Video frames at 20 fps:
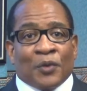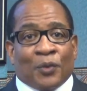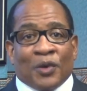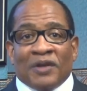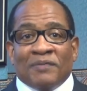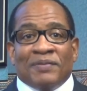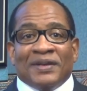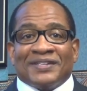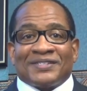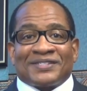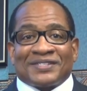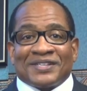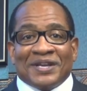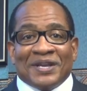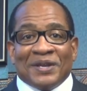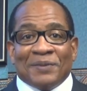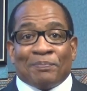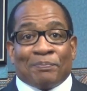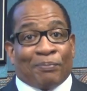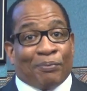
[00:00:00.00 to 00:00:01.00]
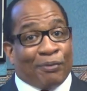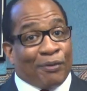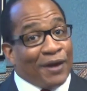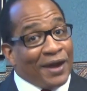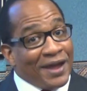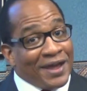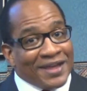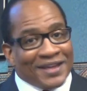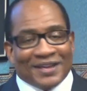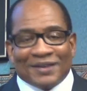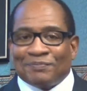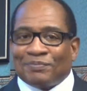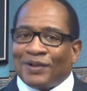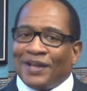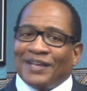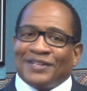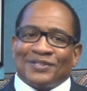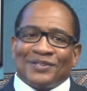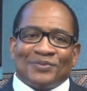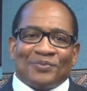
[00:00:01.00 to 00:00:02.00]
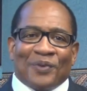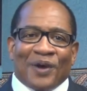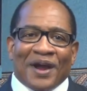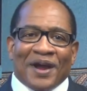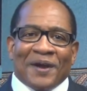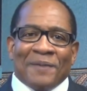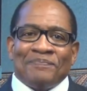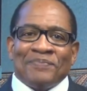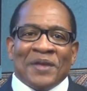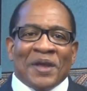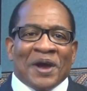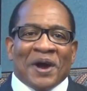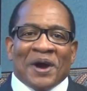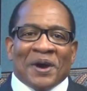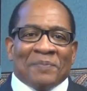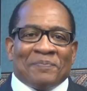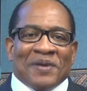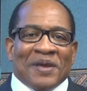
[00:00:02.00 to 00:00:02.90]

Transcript: We've been seen praying in places where uh,